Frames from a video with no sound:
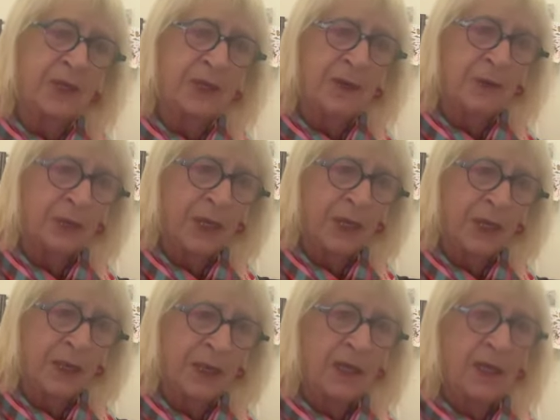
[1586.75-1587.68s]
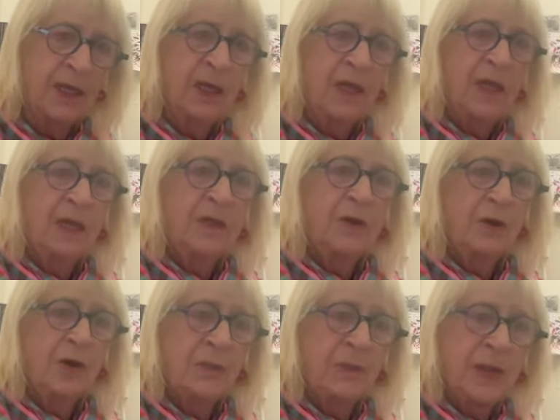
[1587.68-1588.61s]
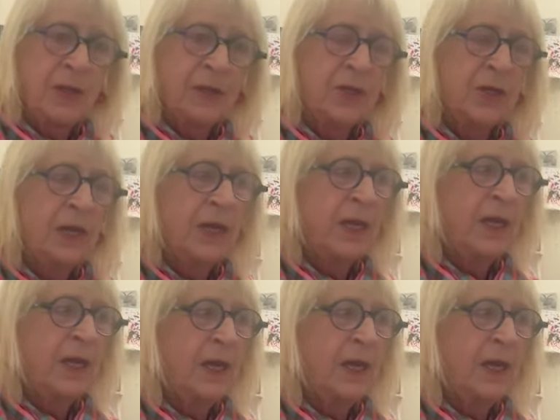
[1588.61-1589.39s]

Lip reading: Kilda documentary.